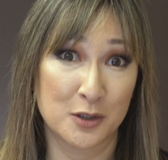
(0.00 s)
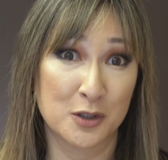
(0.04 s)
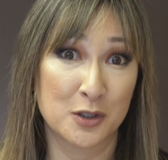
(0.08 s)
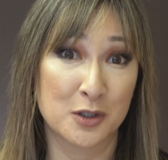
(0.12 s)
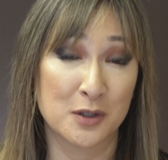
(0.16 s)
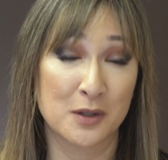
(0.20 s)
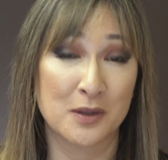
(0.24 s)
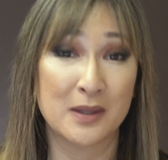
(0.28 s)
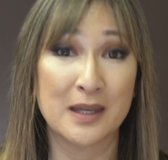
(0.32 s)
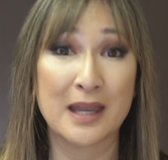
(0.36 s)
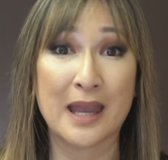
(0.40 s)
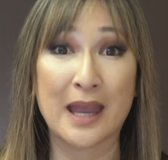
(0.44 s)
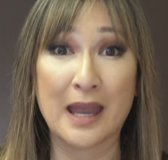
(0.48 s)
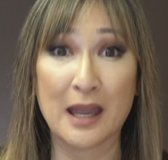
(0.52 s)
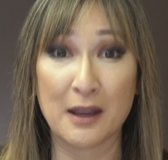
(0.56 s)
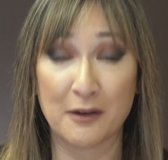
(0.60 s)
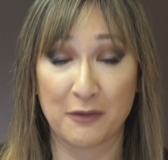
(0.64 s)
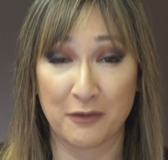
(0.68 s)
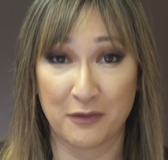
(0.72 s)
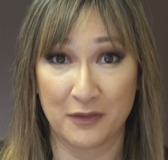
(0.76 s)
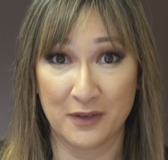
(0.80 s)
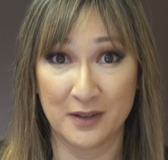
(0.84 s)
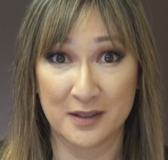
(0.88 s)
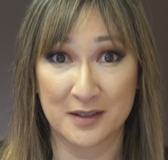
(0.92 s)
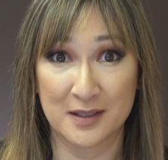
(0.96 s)
to the
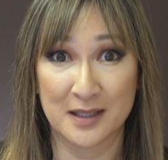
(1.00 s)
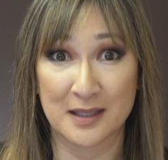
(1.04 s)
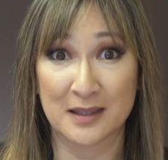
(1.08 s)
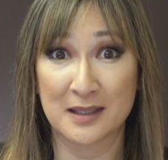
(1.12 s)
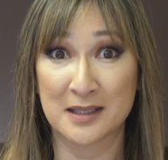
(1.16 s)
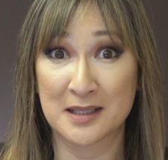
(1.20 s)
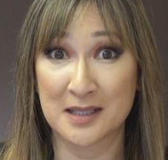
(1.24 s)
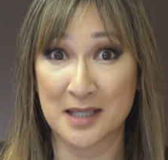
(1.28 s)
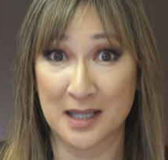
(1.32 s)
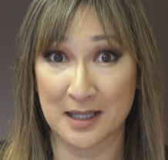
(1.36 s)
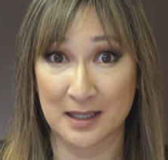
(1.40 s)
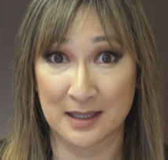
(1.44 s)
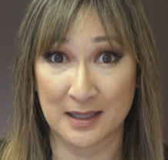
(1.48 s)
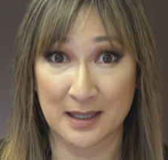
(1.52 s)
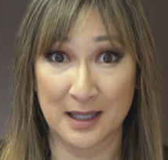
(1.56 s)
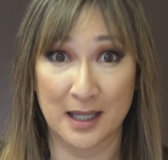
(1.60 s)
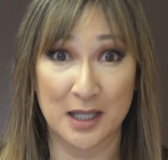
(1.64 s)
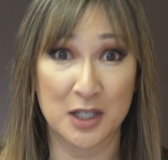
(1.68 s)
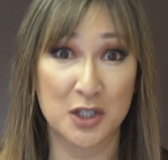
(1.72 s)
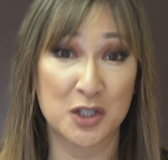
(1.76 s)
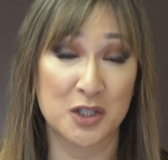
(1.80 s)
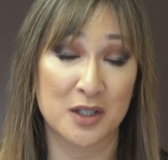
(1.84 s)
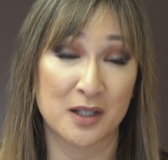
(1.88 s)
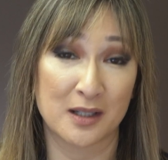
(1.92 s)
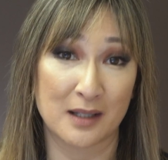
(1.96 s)
effort and the
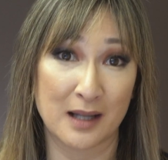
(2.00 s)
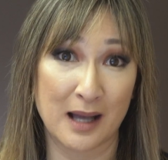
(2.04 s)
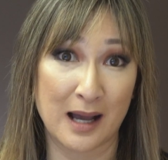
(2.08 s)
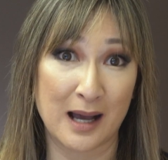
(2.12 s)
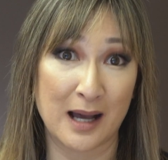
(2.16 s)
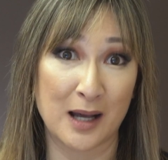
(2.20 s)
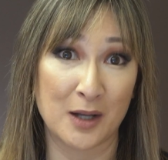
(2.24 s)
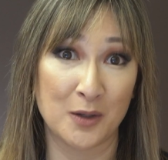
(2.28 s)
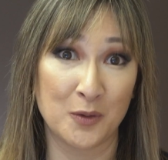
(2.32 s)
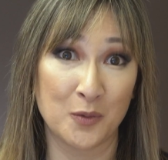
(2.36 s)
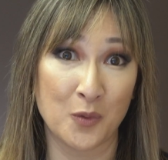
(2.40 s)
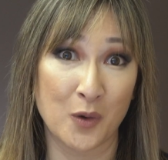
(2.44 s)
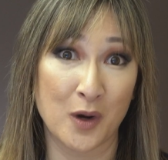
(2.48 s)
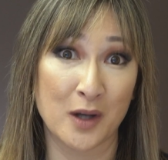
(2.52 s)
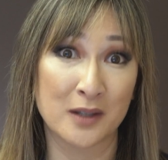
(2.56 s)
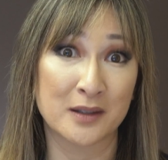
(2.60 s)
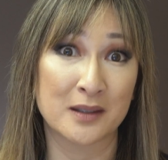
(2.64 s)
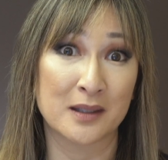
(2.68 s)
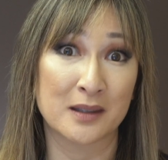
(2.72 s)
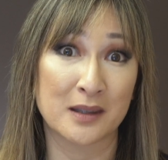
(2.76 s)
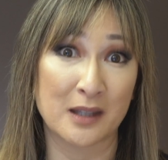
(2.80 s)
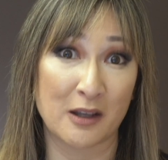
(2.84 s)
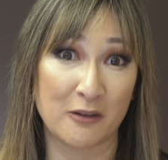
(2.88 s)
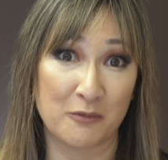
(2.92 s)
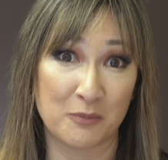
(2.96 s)
dedication and hard work
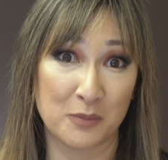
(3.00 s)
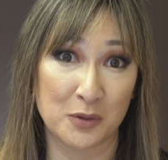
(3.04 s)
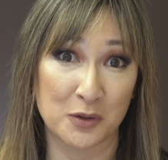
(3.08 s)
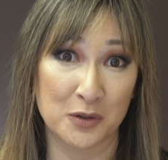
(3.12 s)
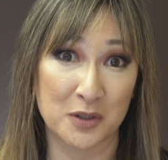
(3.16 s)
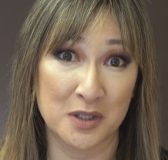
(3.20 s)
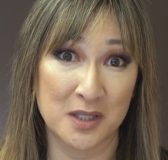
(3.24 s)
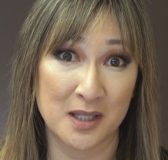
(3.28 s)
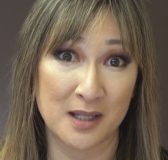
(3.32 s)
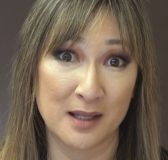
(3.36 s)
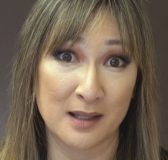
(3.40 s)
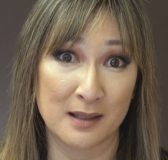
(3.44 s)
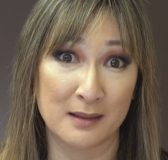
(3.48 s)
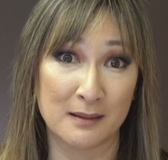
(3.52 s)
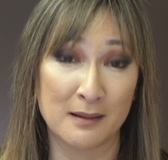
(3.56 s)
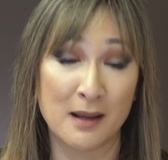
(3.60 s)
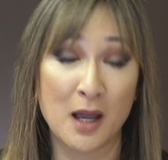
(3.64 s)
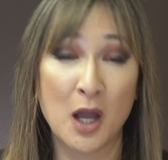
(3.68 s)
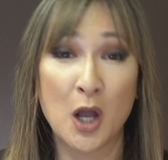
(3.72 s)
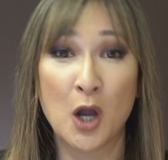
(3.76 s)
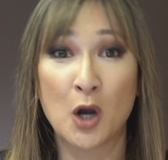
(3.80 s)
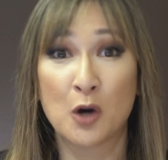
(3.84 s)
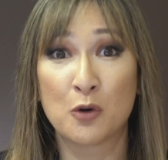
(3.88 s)
that they've put in,